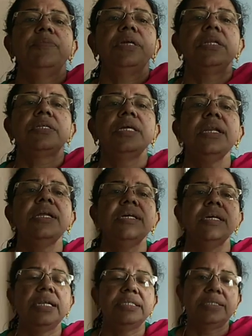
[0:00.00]
be little
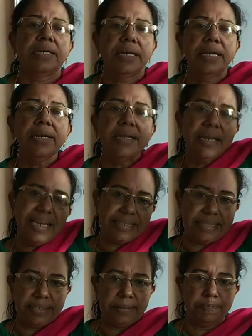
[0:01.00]
lesser and
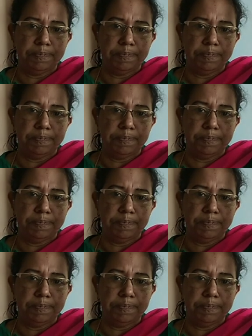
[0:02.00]
lesser.